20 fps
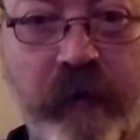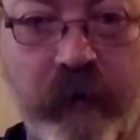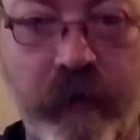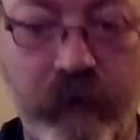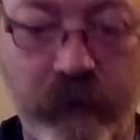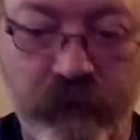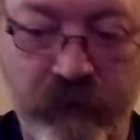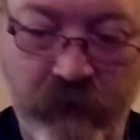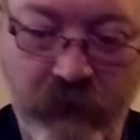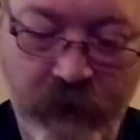
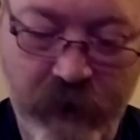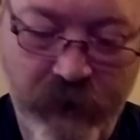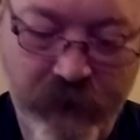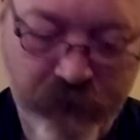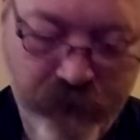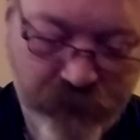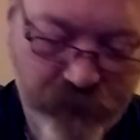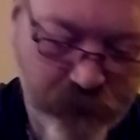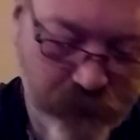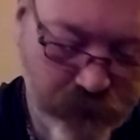slide
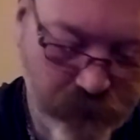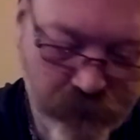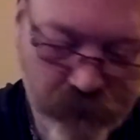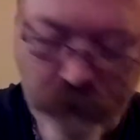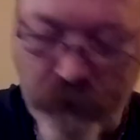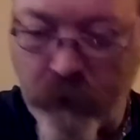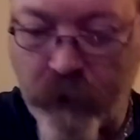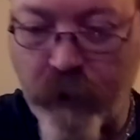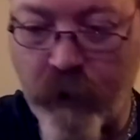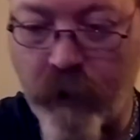into, a
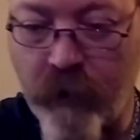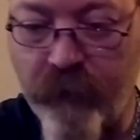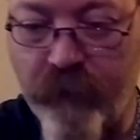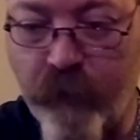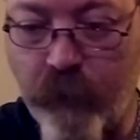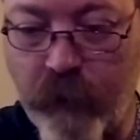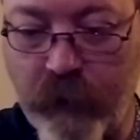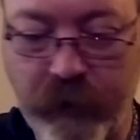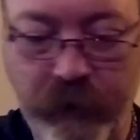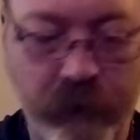curved
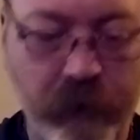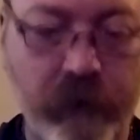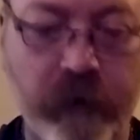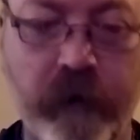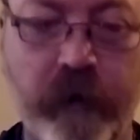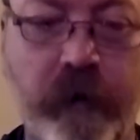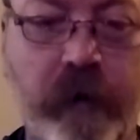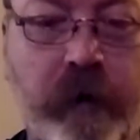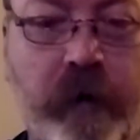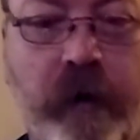one
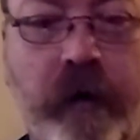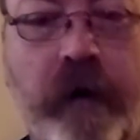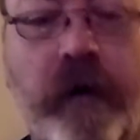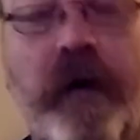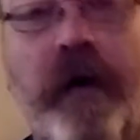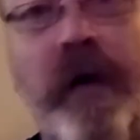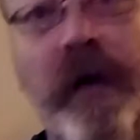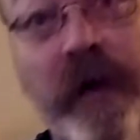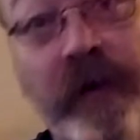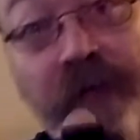
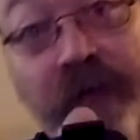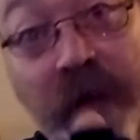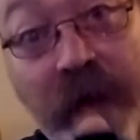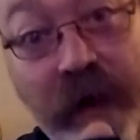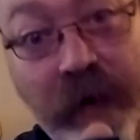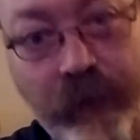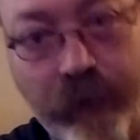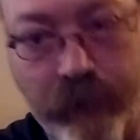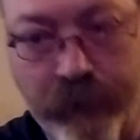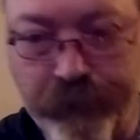and a
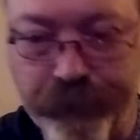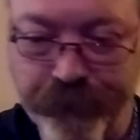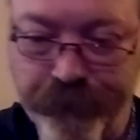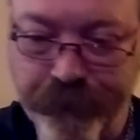flat one,